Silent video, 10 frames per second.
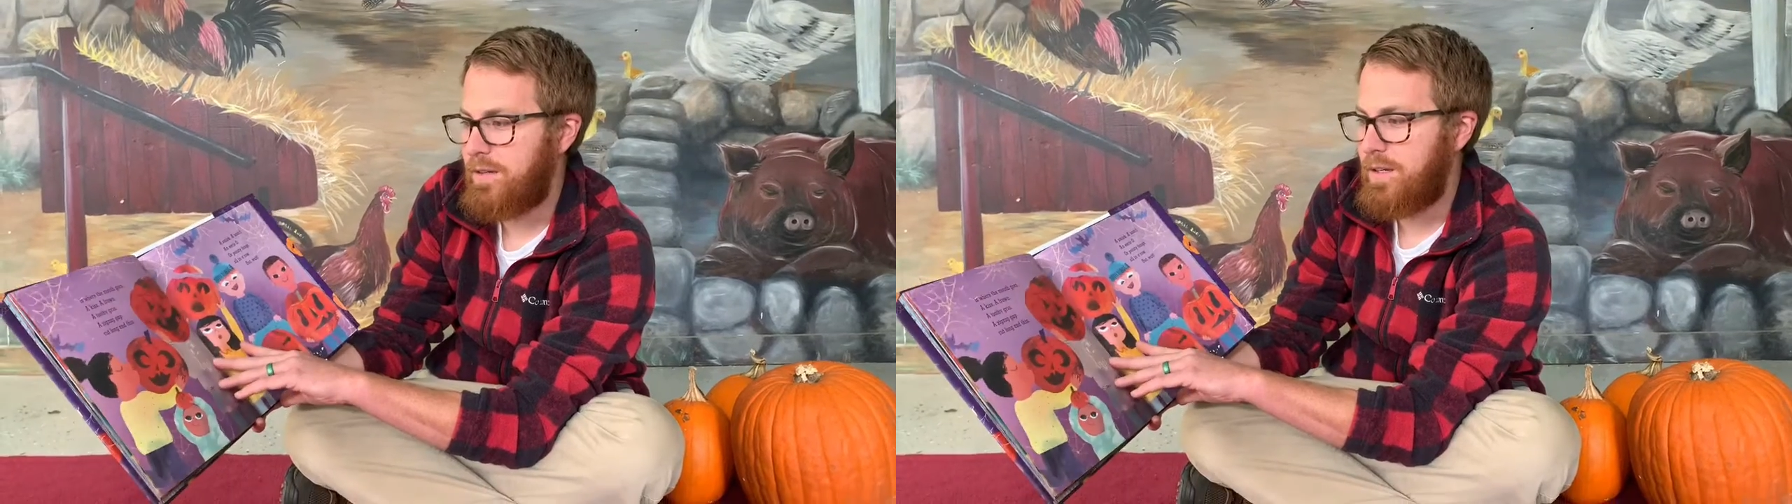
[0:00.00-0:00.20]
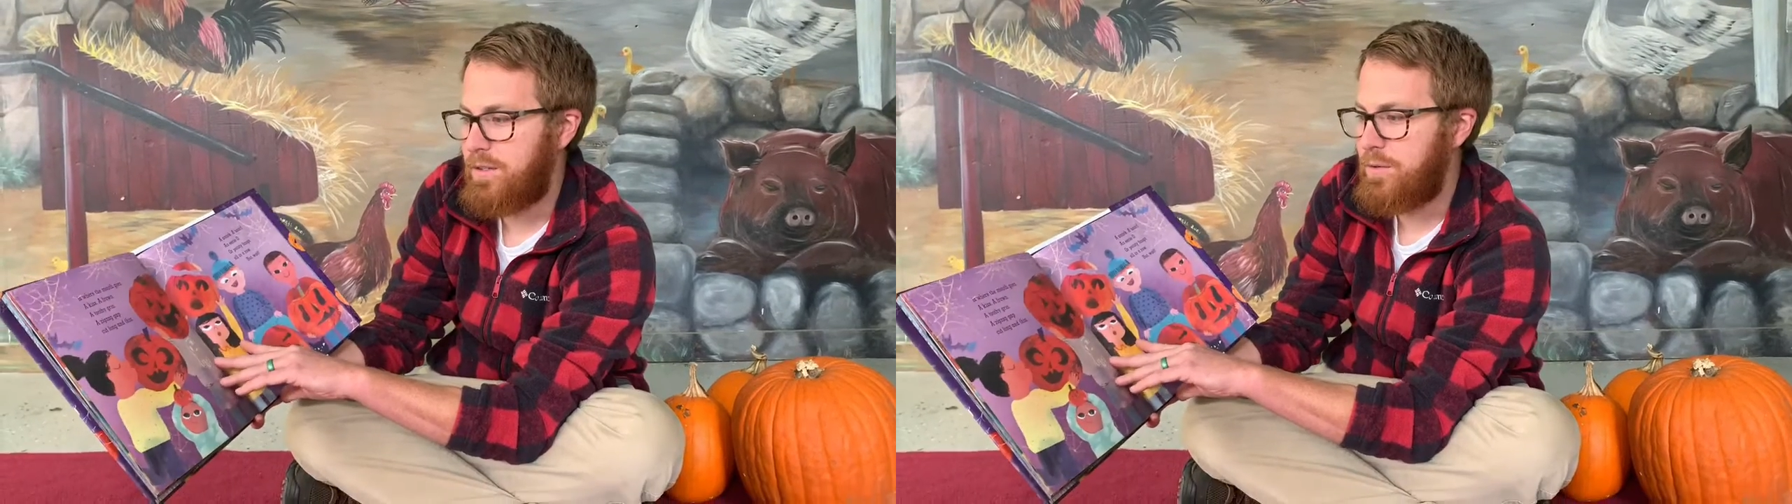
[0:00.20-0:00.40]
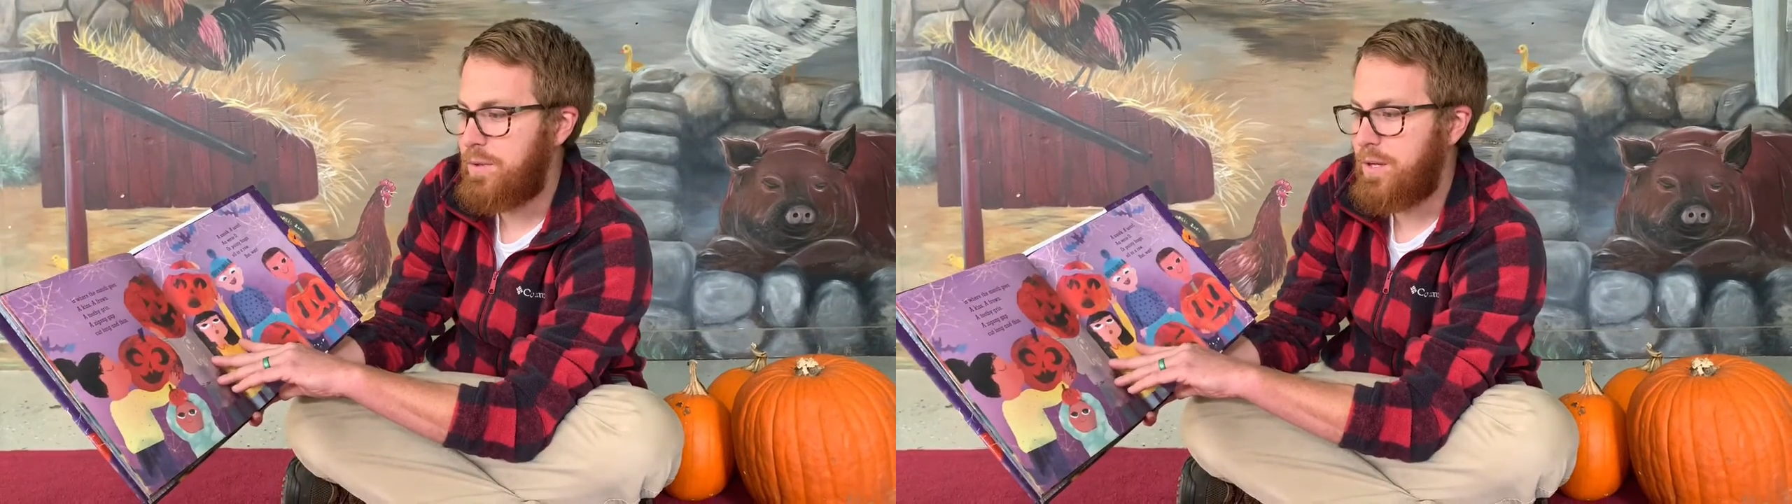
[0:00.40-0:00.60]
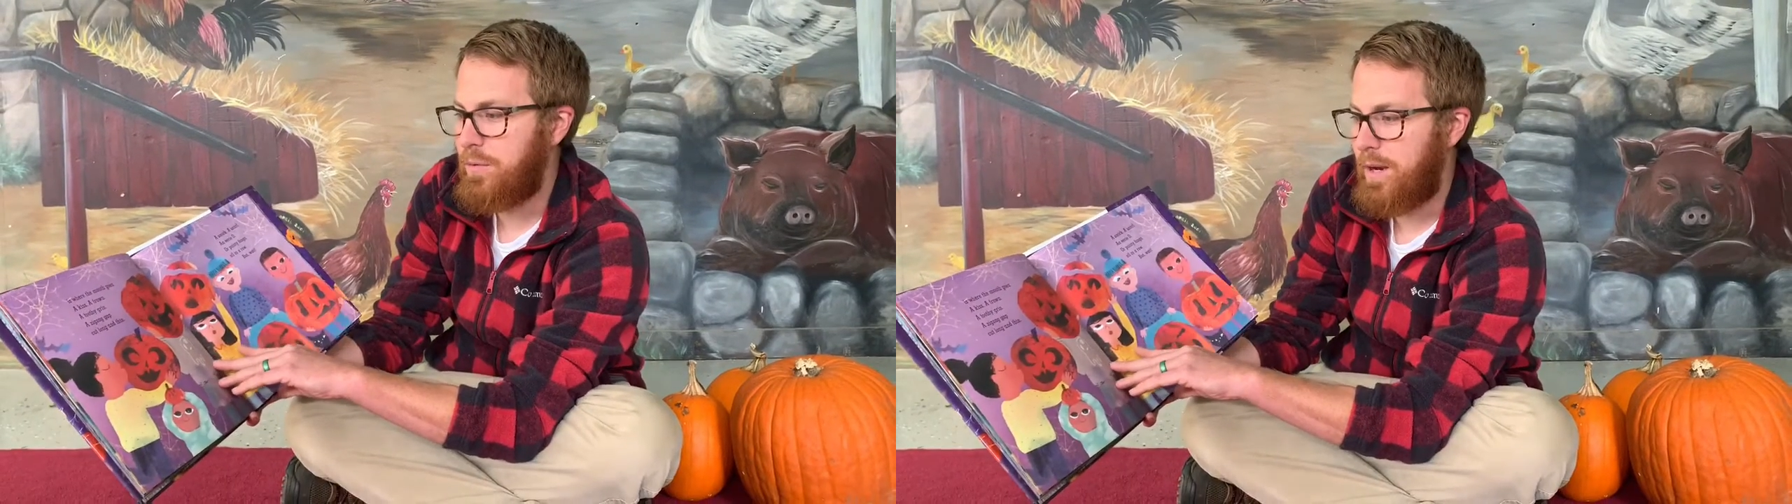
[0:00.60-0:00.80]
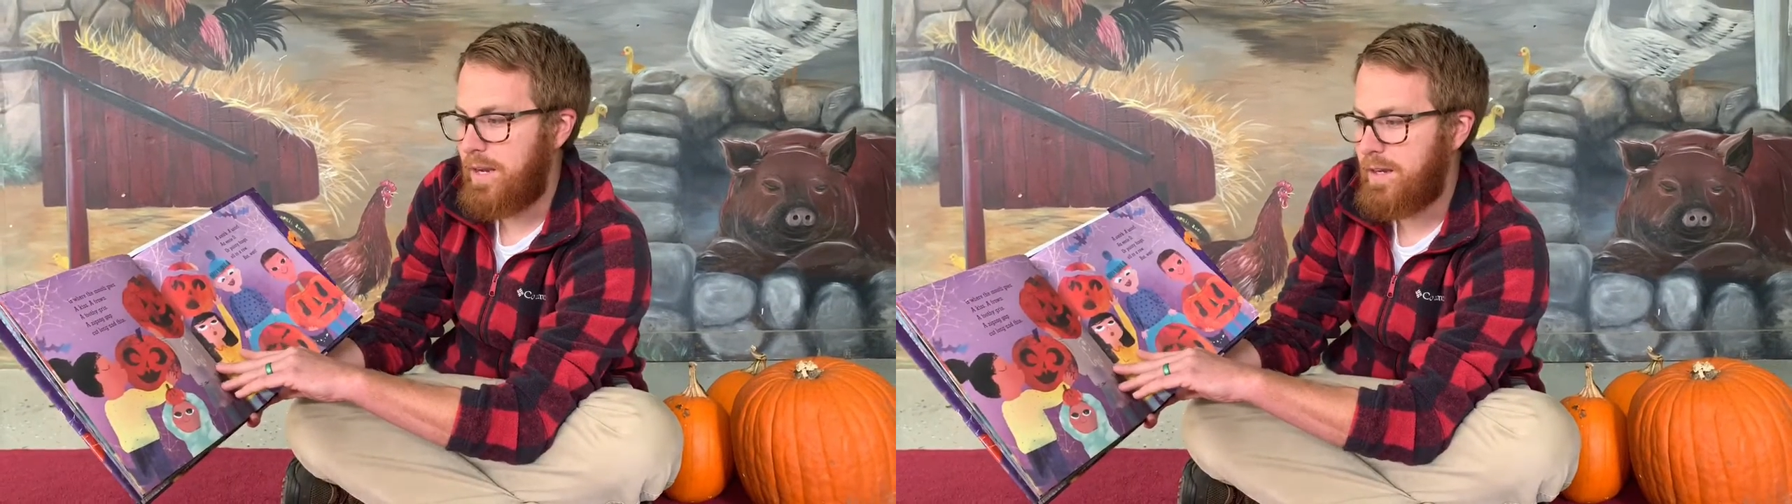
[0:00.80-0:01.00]
a toothy
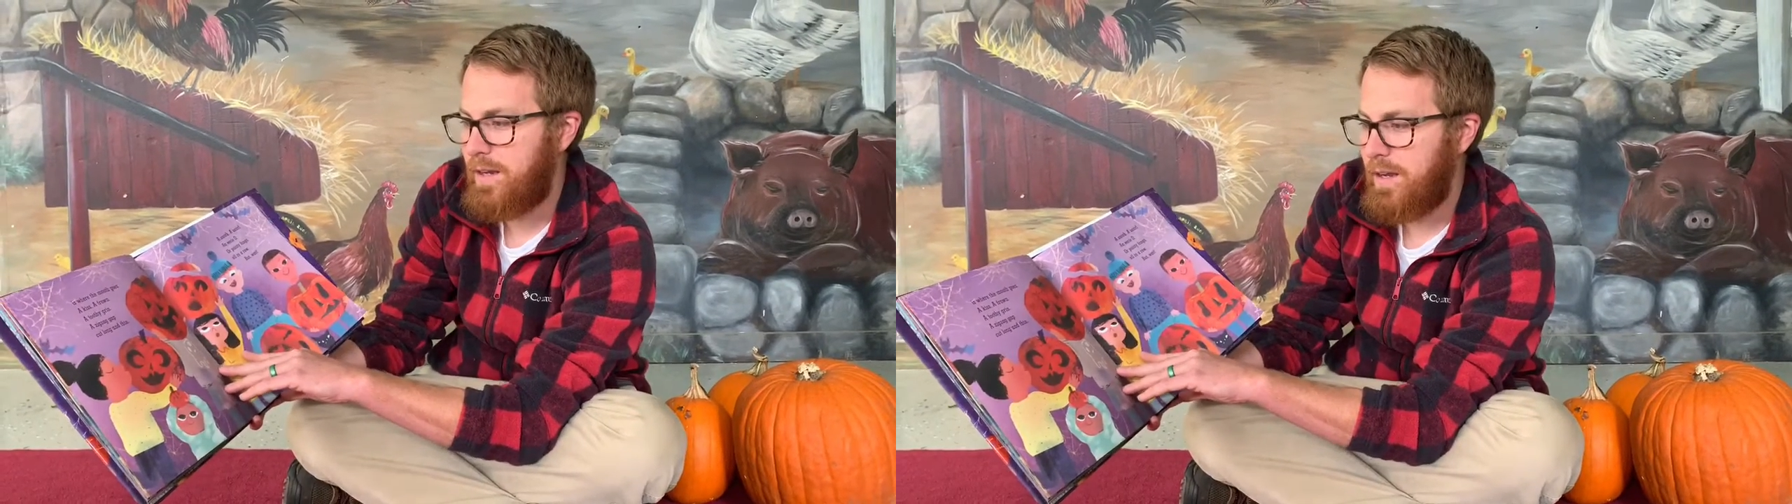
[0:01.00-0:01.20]
grin,